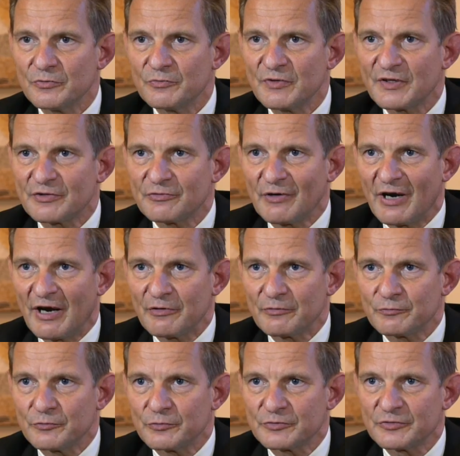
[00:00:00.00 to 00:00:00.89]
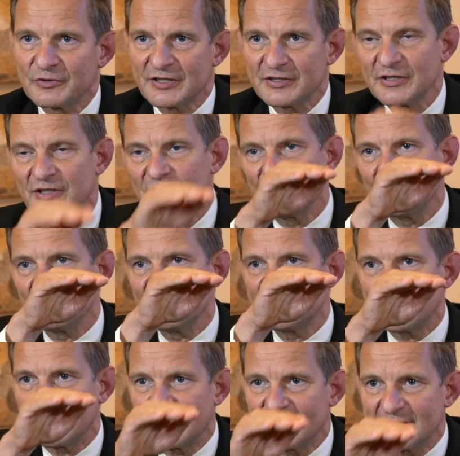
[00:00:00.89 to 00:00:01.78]
with groundwater is
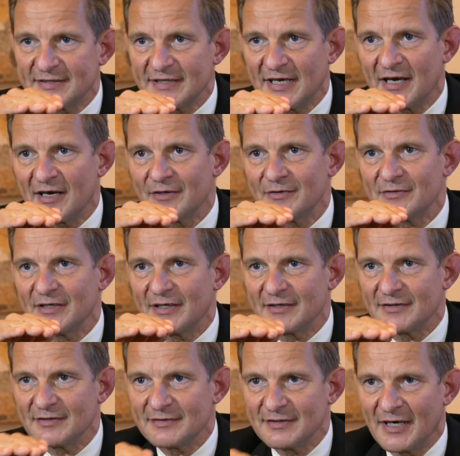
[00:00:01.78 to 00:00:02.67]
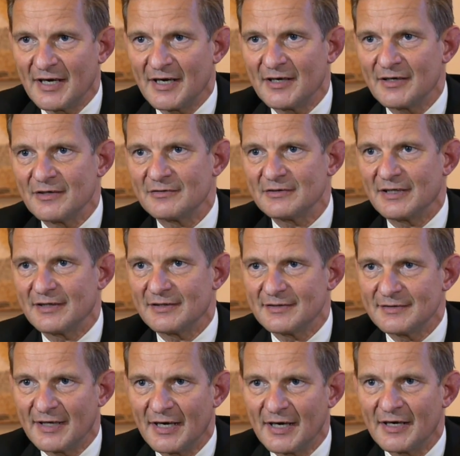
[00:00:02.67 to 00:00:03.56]
we take it down and down
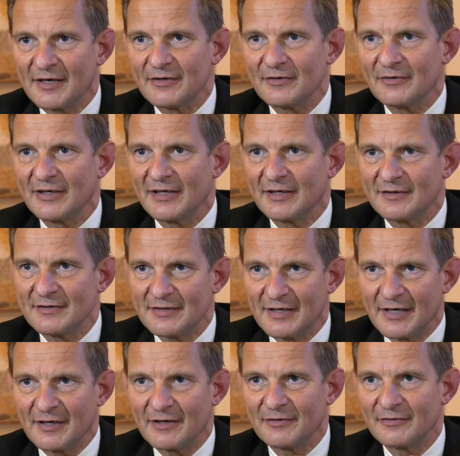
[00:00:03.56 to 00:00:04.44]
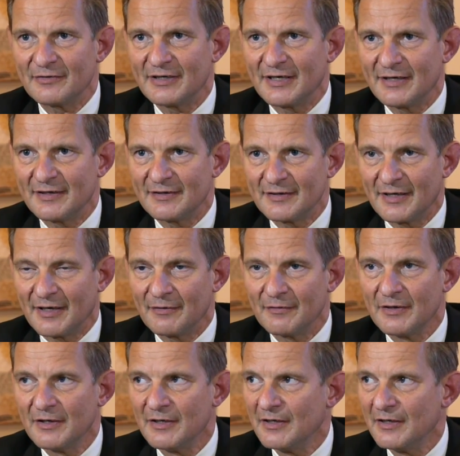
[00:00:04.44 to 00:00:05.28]
and down and down and down.